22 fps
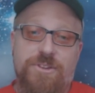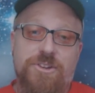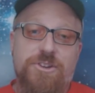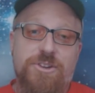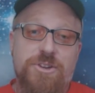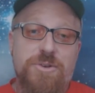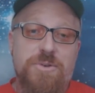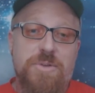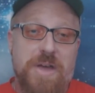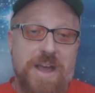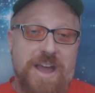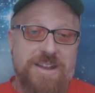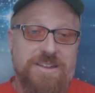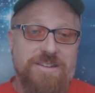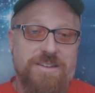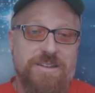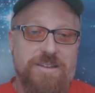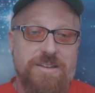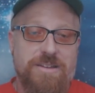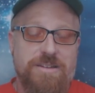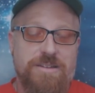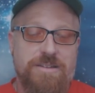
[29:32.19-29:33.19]
do
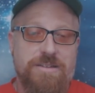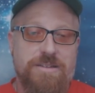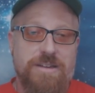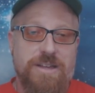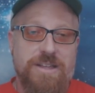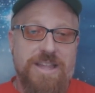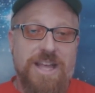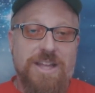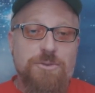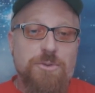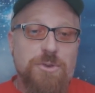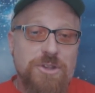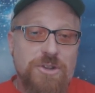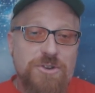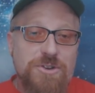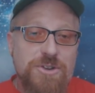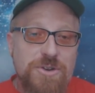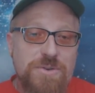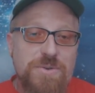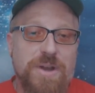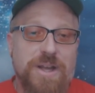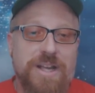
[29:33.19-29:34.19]
that. And that's what
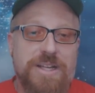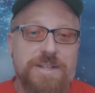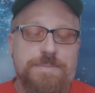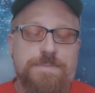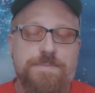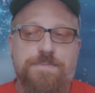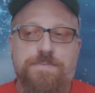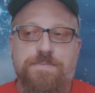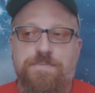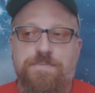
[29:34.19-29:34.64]
they're doing.